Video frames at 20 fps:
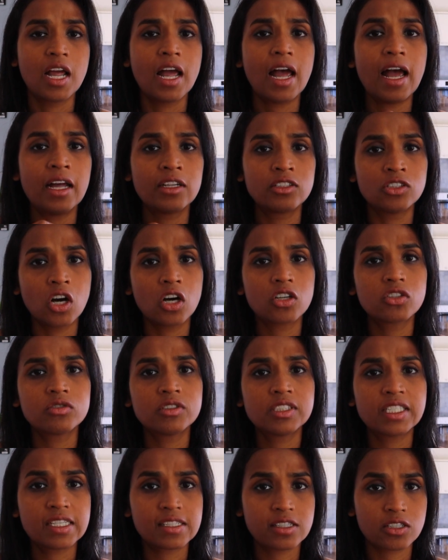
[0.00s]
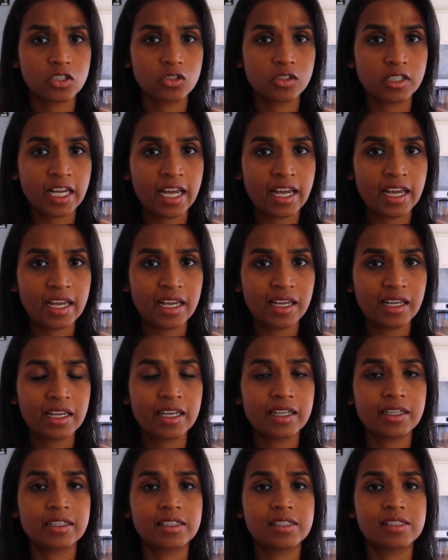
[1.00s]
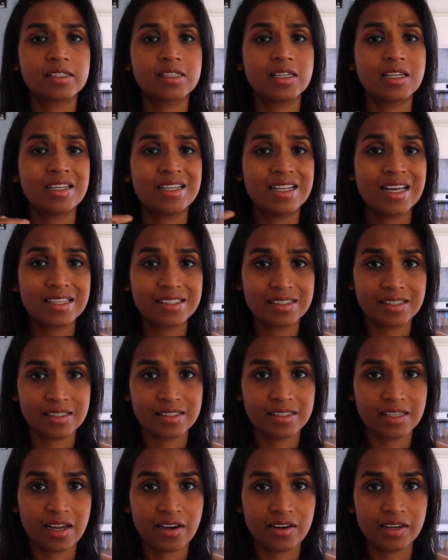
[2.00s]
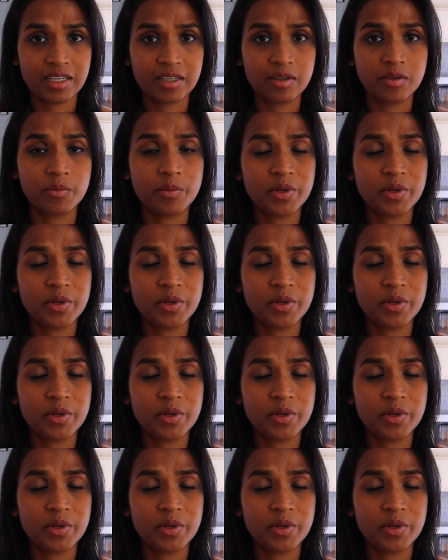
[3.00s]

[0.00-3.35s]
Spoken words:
And not only is it okay, it is necessary.